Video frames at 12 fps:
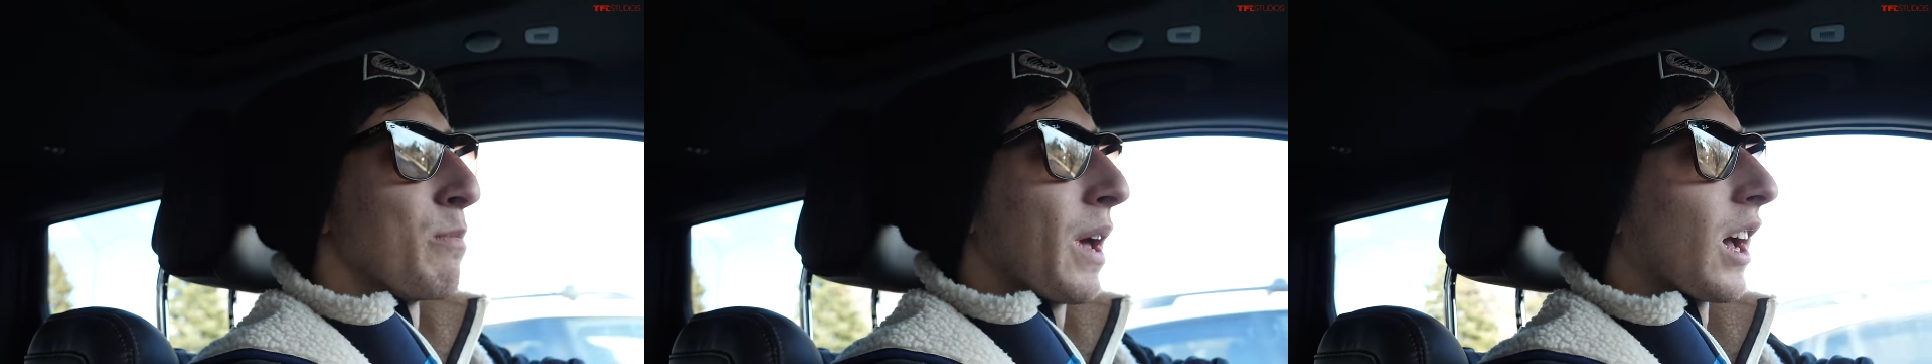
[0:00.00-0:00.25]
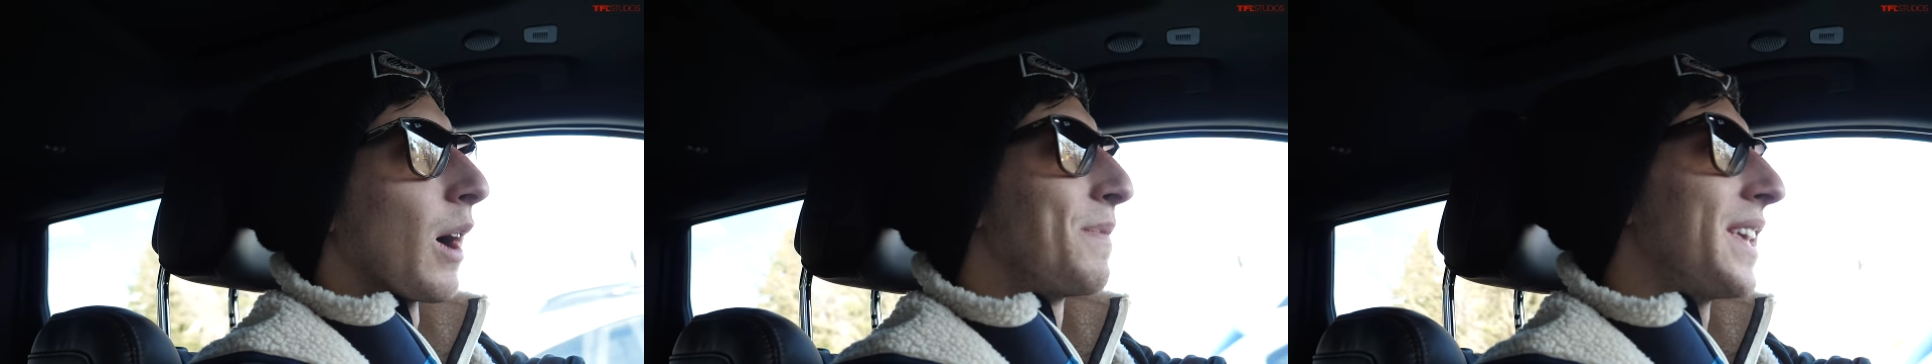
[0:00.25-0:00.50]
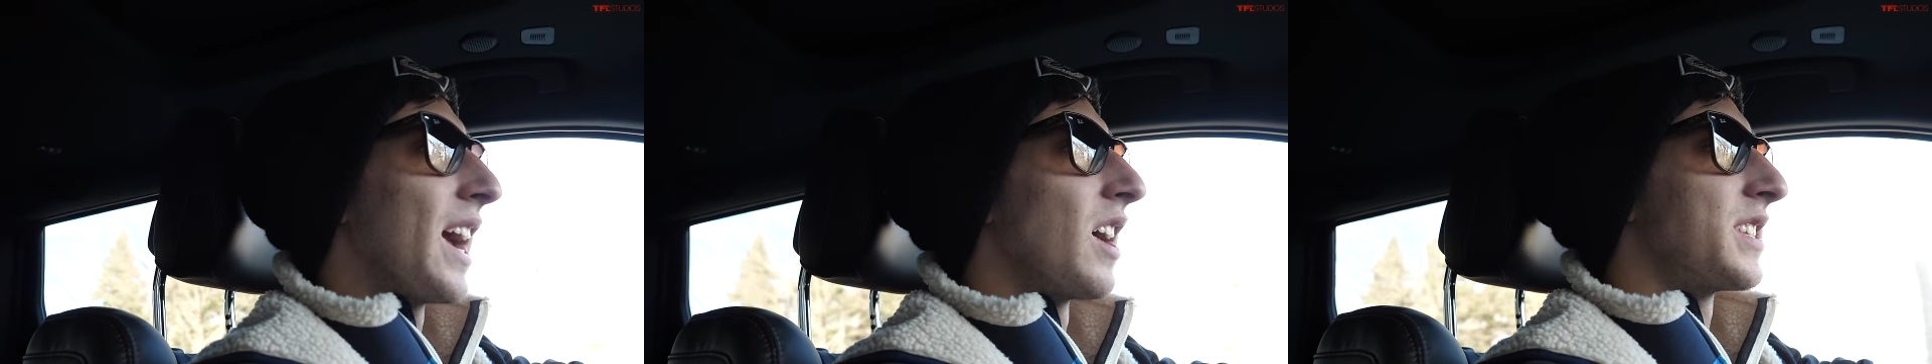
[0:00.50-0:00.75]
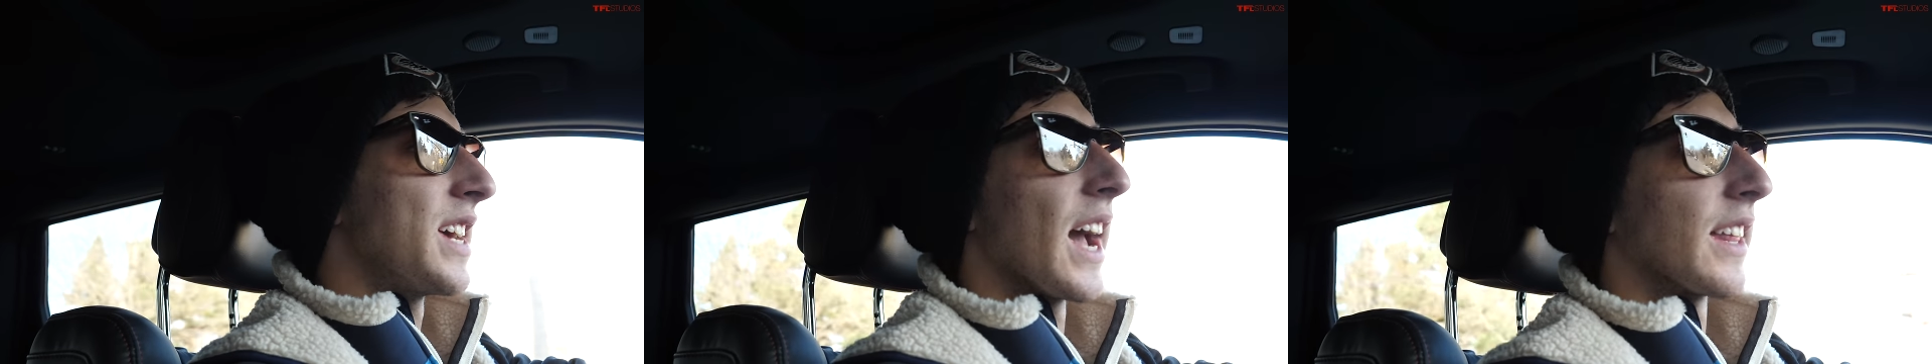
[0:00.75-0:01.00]
pick up the
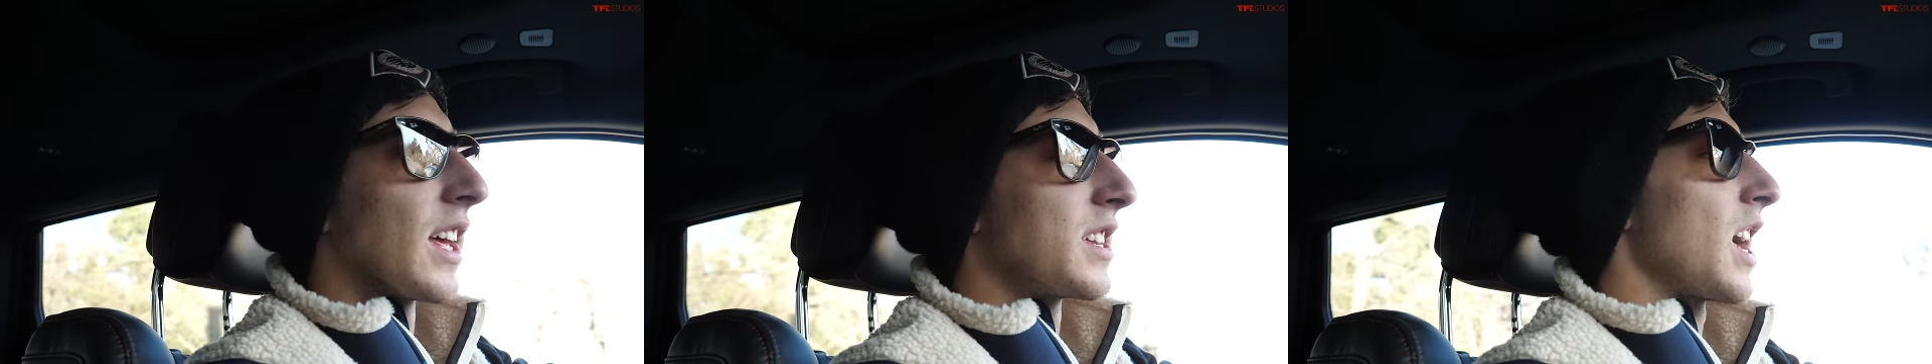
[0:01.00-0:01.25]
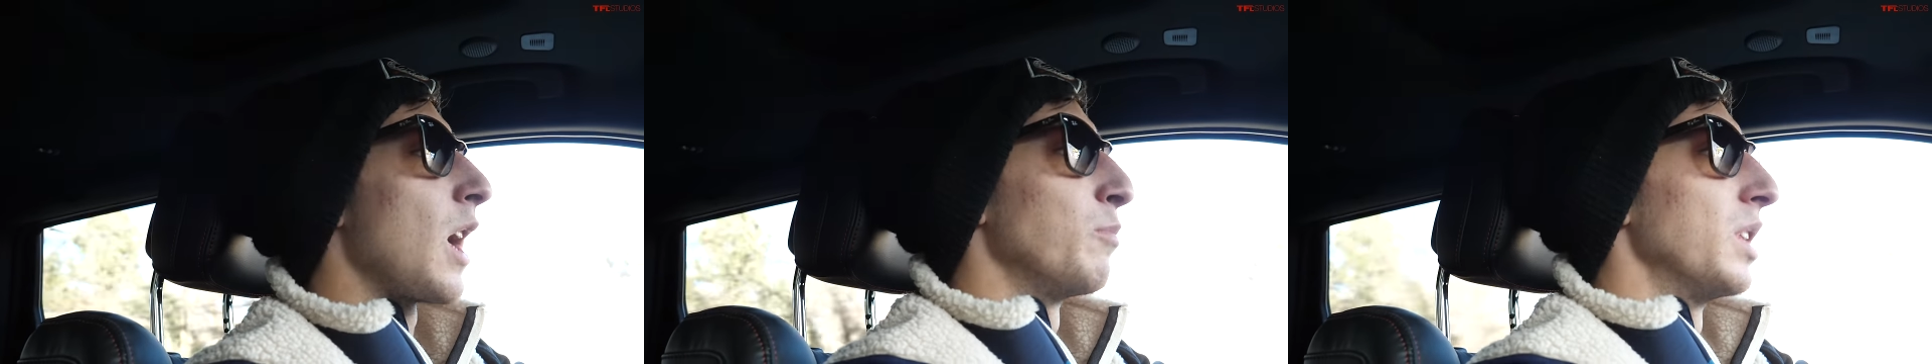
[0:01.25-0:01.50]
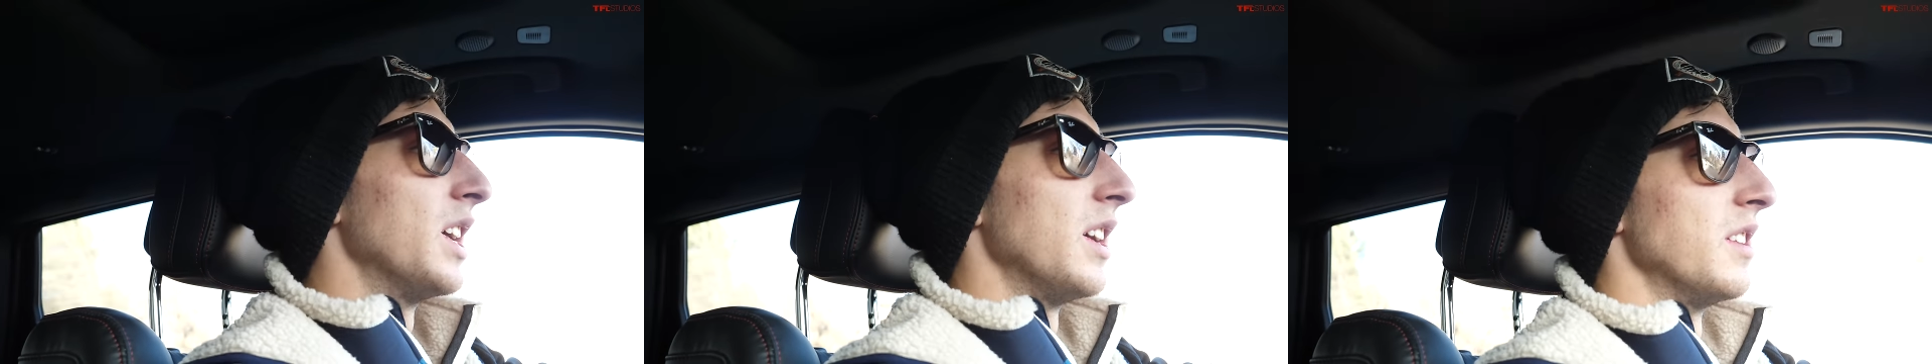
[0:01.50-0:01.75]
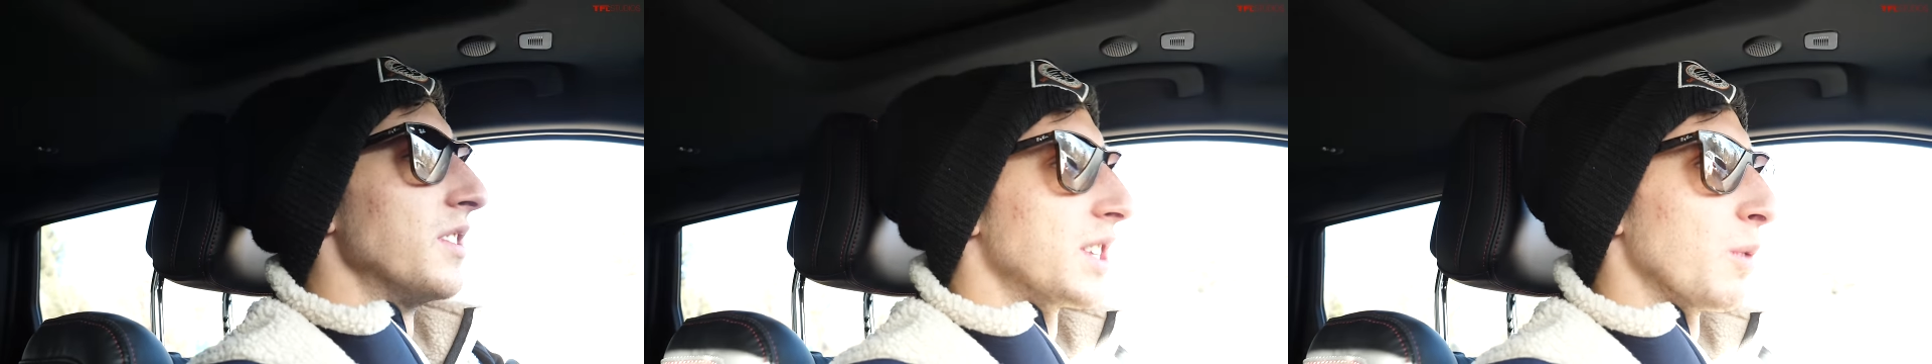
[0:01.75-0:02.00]
AirTag that Tommy
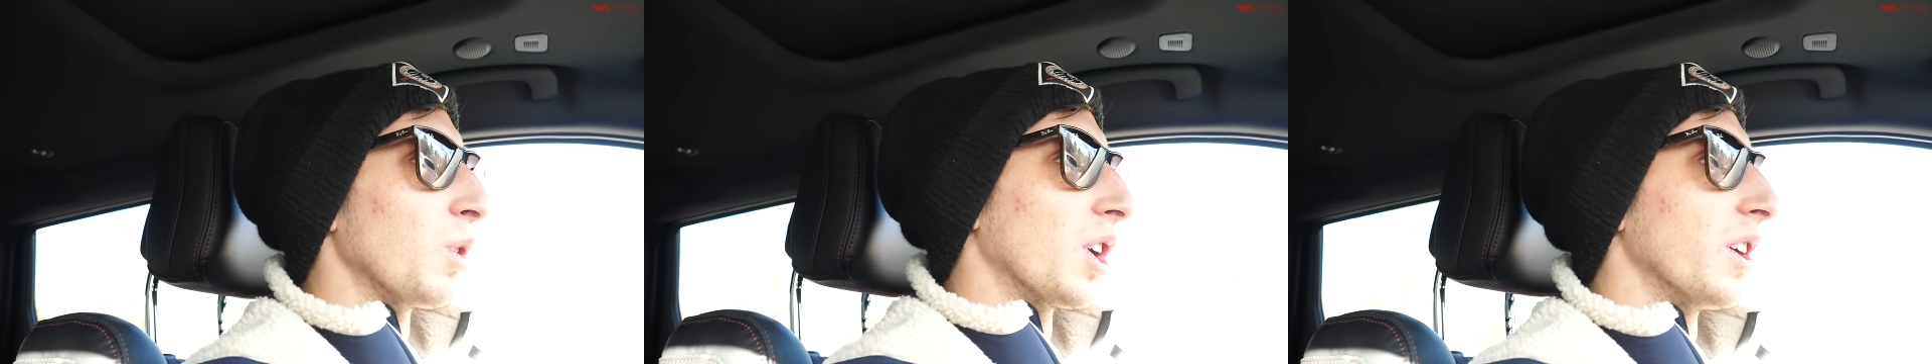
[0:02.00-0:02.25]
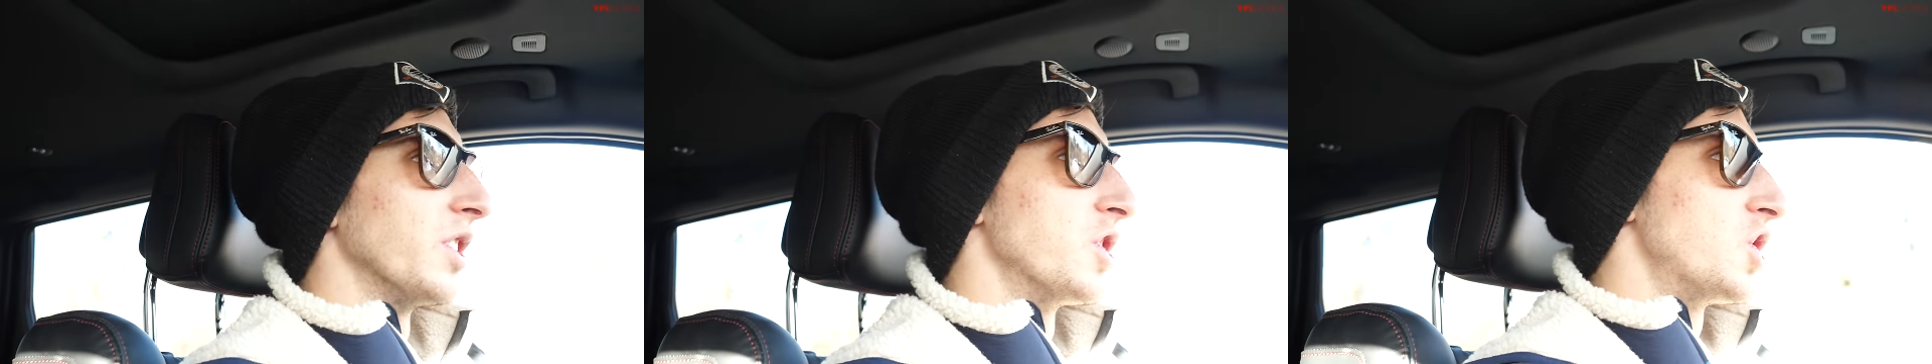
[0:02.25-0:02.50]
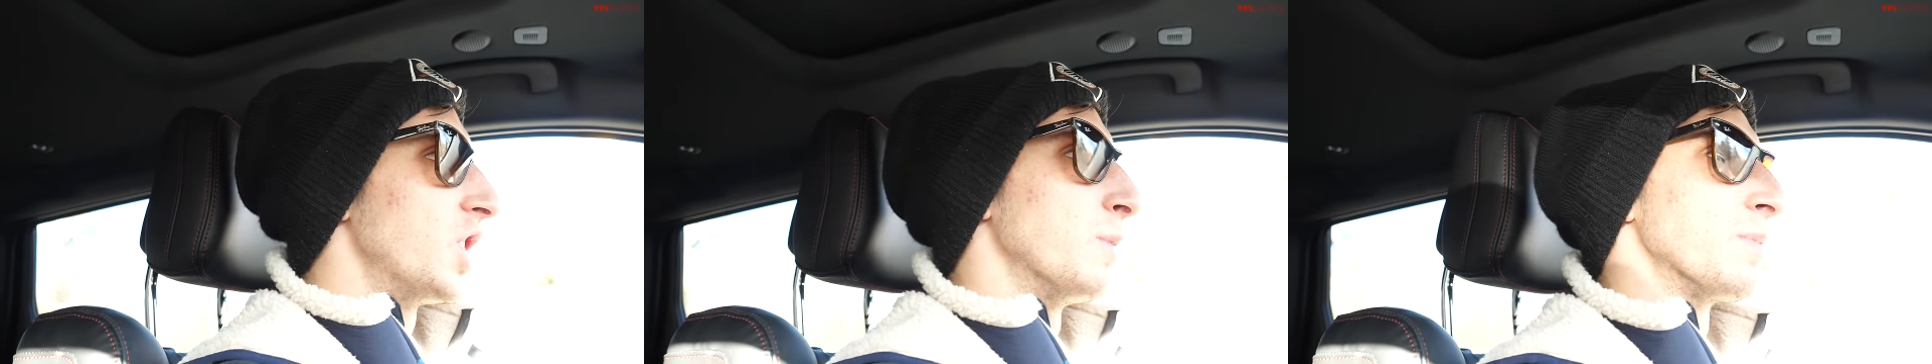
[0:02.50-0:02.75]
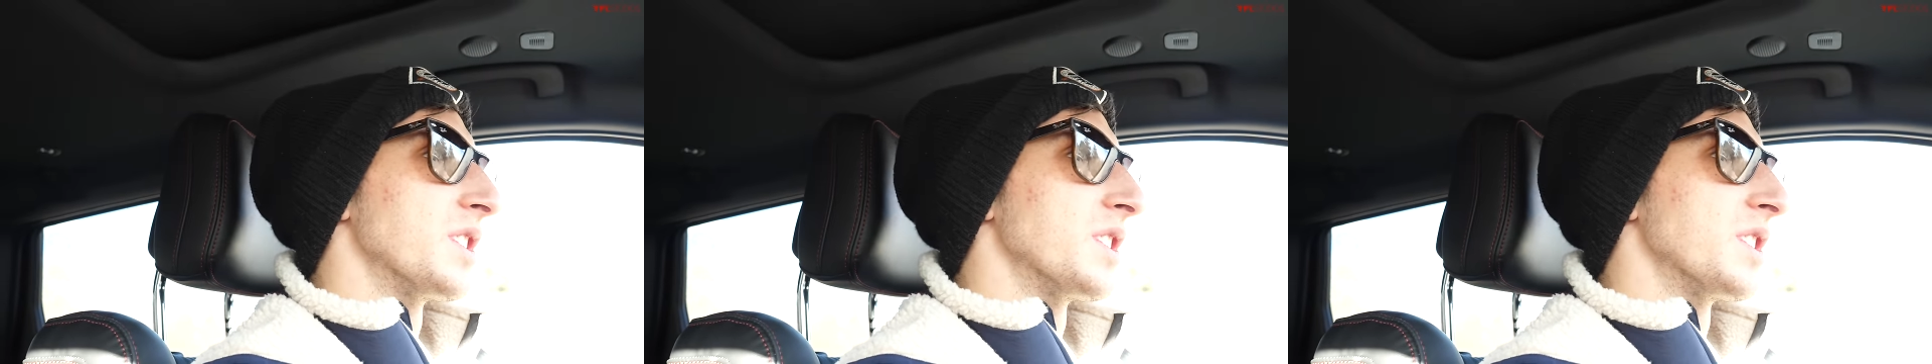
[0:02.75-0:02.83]
hid somewhere on this Jeep.